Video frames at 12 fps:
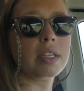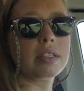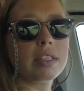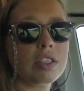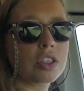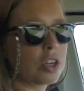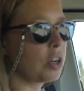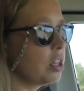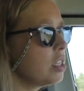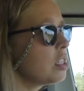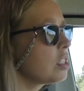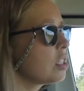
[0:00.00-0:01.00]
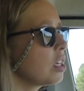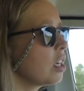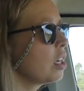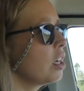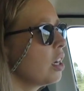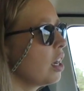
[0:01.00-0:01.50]
it's in turns.
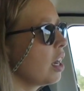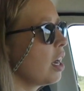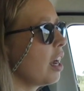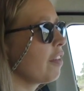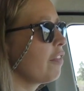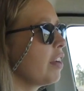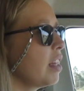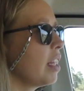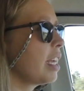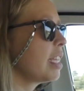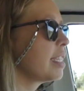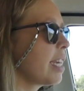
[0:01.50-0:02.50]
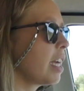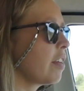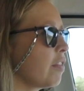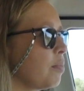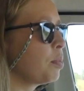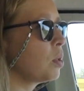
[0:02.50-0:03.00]
I feel like it's kind
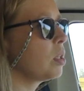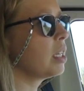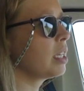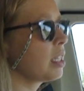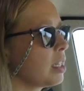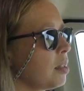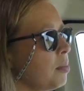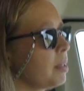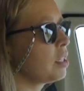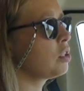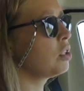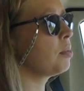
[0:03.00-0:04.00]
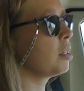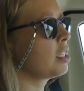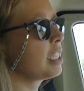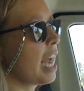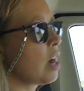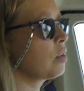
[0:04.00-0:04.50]
of pulling a little bit too
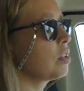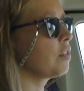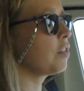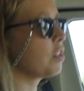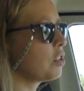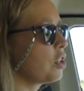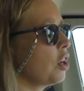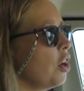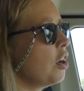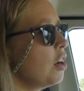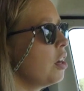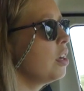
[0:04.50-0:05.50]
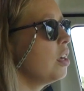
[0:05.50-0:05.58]
much out of the turn,